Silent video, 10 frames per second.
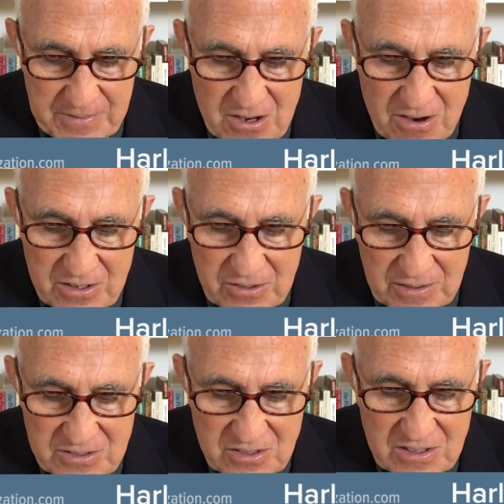The
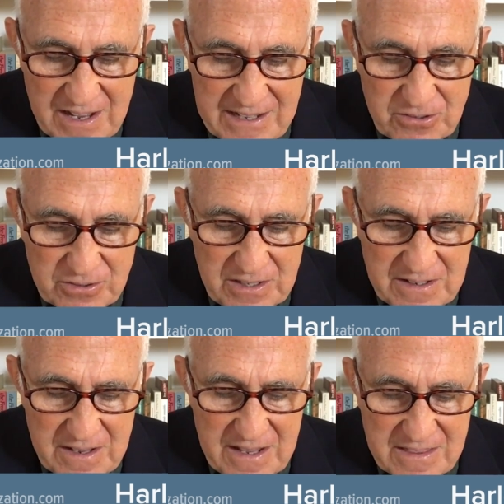article is entitled,
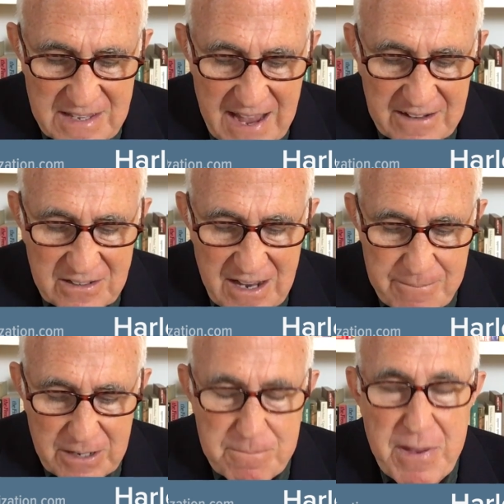"The
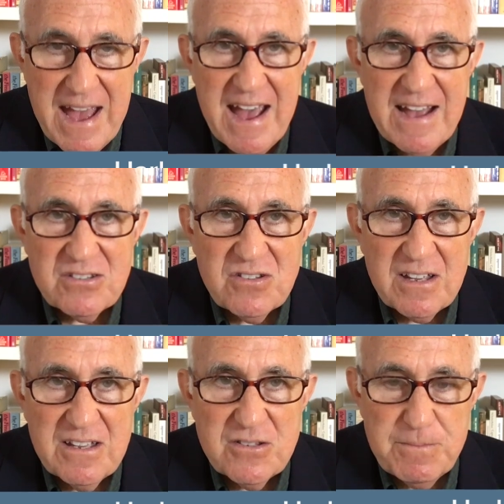Economic Past
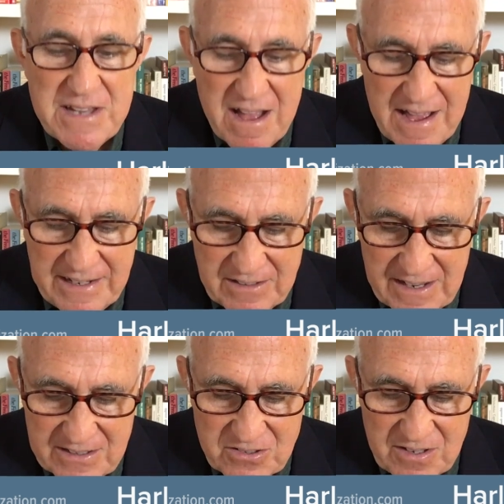is Behind
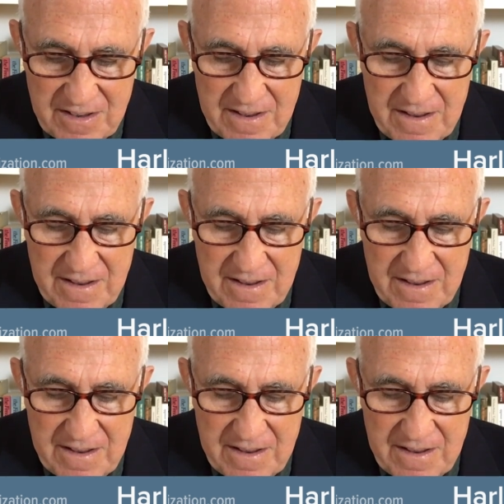Us,